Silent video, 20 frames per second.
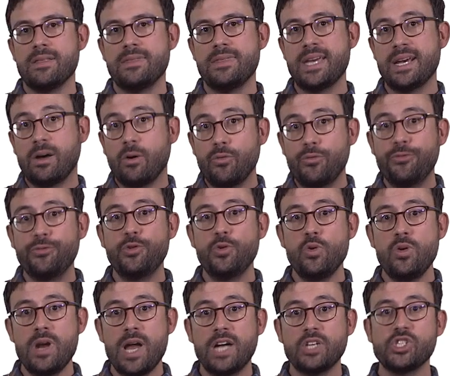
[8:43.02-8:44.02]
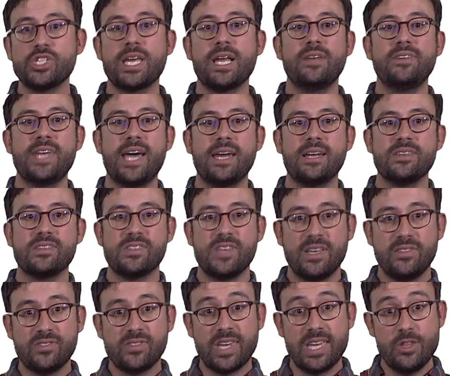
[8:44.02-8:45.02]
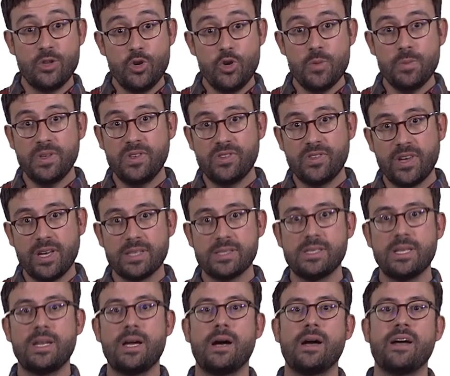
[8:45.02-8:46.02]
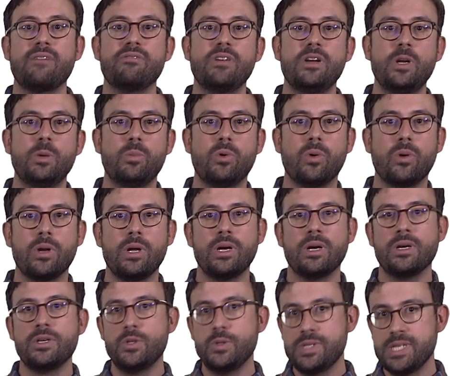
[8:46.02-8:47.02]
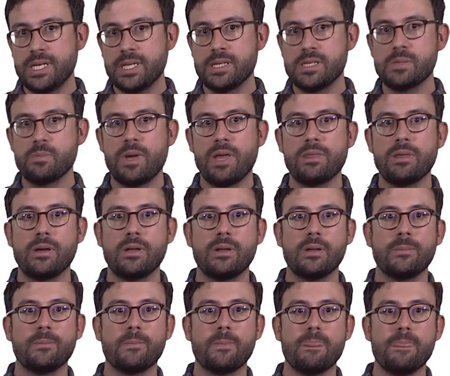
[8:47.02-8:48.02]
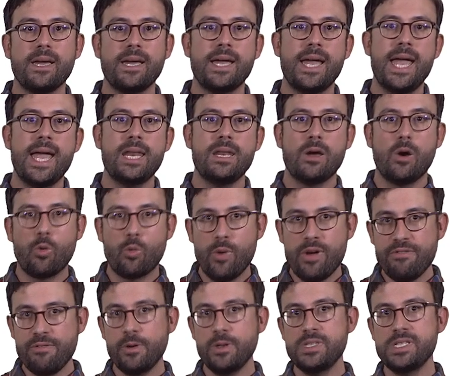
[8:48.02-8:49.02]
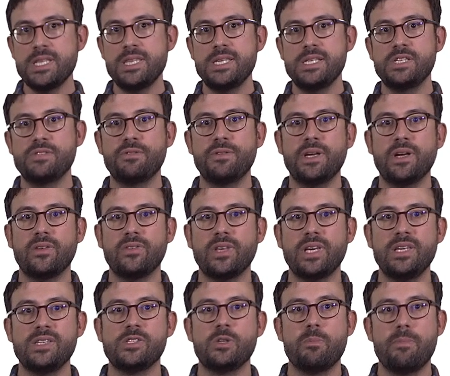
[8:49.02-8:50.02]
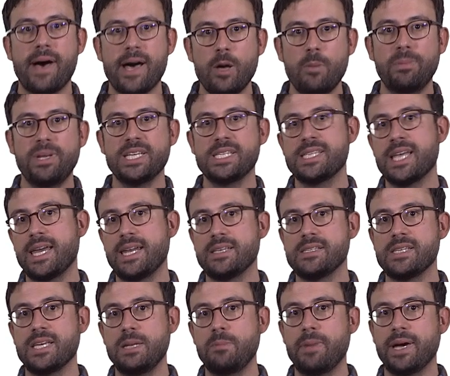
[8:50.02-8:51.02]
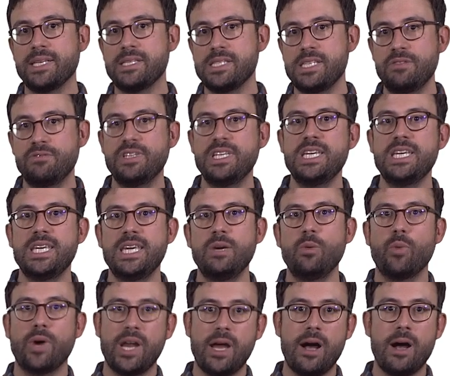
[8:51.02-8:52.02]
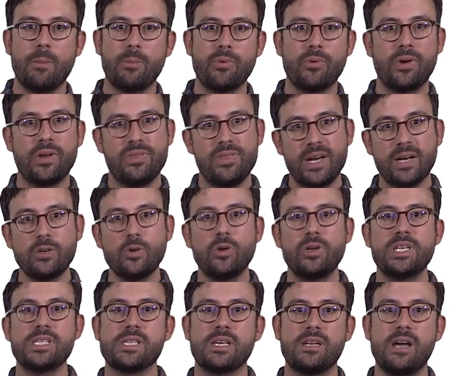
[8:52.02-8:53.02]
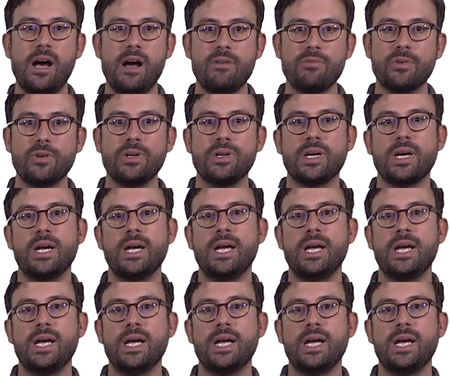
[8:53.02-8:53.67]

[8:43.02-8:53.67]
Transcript: There are a few large-scale data sets in human cells that are available uh, using this method. And a reference in this field is the Bioplex dataset by Steve Gigi, Wed Harper, and their colleagues at Harvard,